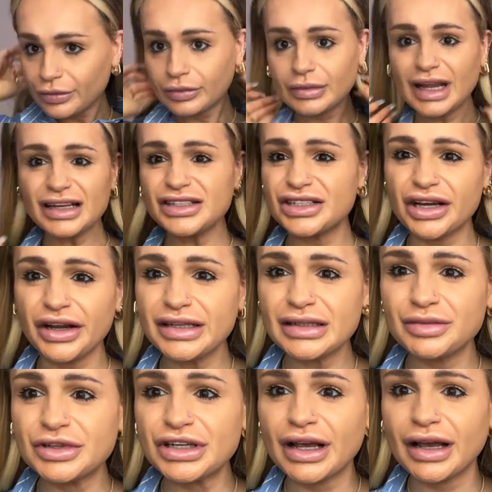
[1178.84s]
Let's show you
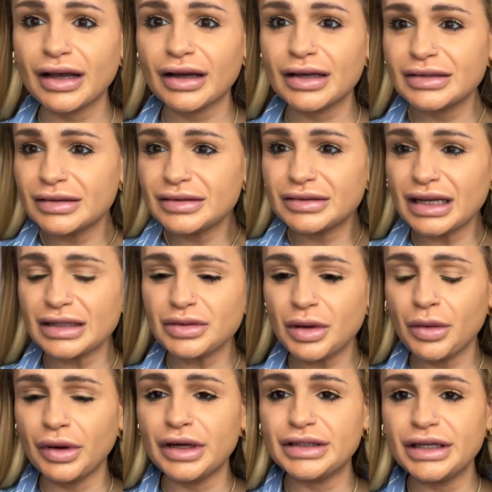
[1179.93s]
some shit, because that's what we
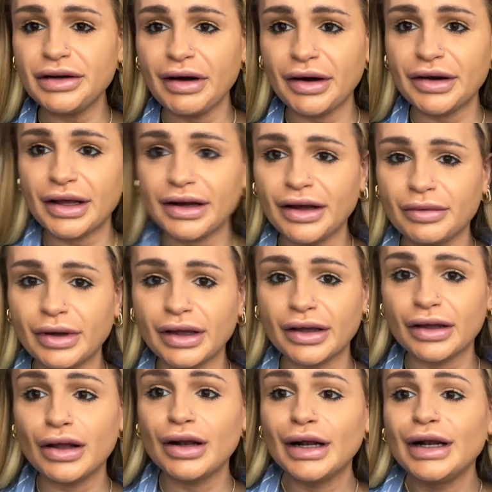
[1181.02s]
want to do around here, don't we?
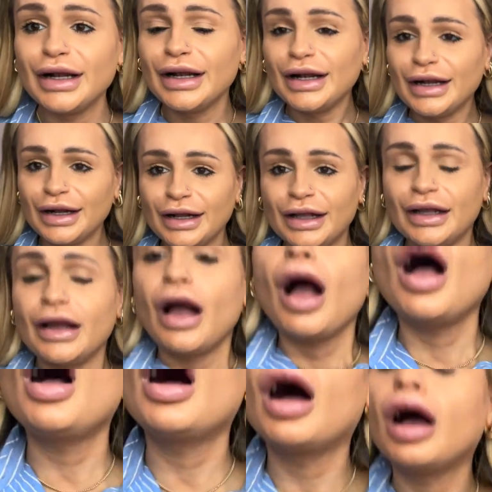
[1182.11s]

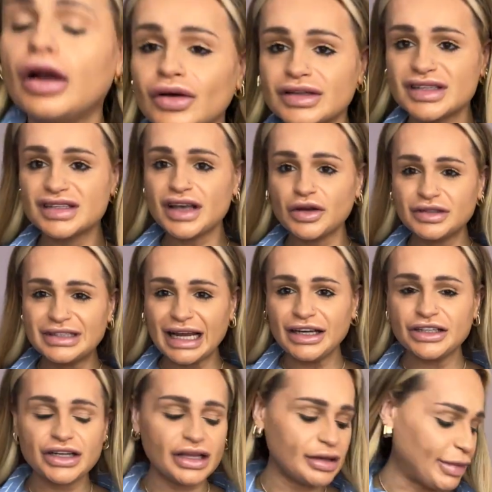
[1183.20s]
I look so
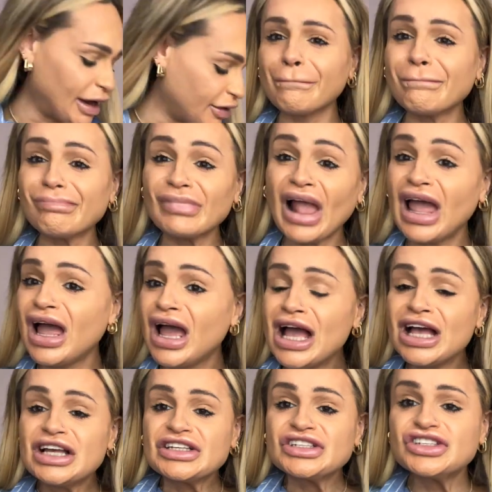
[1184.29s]
dingy in the back.
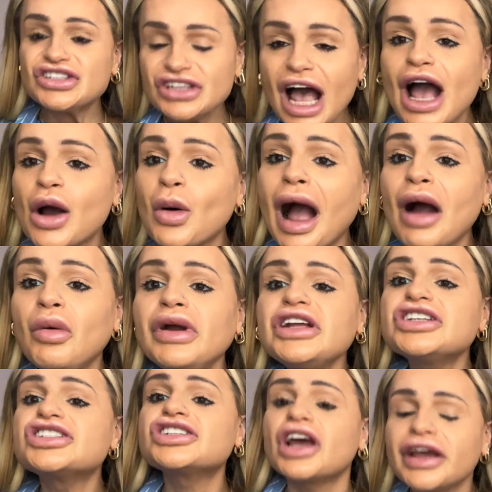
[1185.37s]
So, I want to
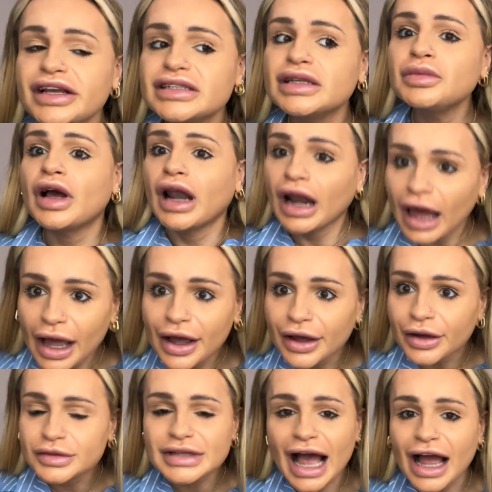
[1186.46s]
show you some
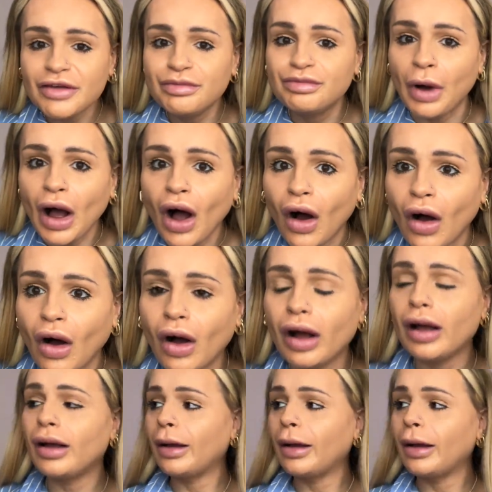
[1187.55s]
clothes that I bought.